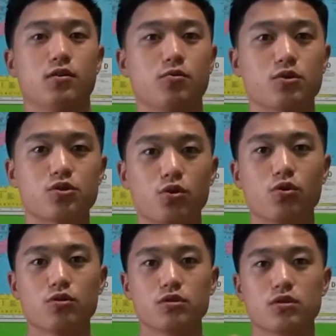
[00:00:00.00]
which
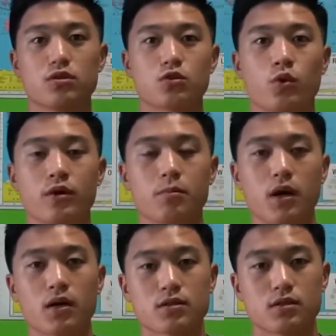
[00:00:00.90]
holds 20
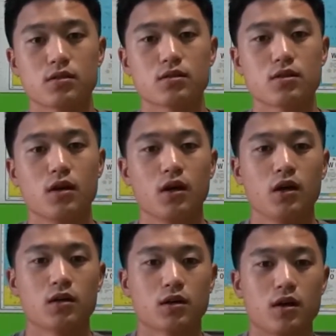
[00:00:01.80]
boxes,
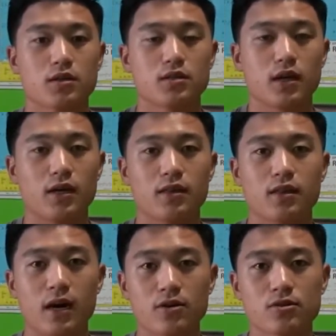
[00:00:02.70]
costs
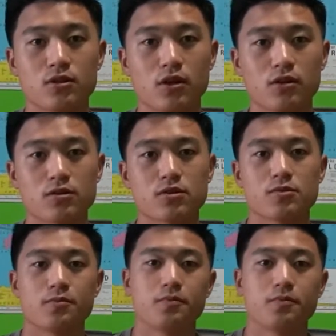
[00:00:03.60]
$8,000.